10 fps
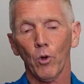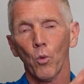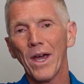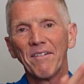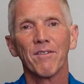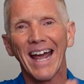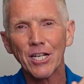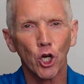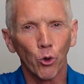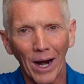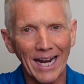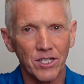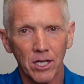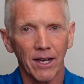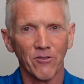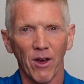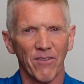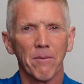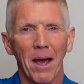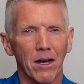we have different kinds of grades. Think
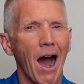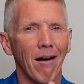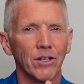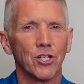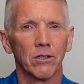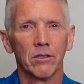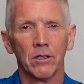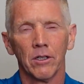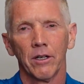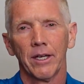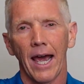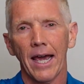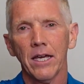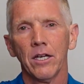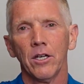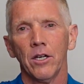about college. Okay?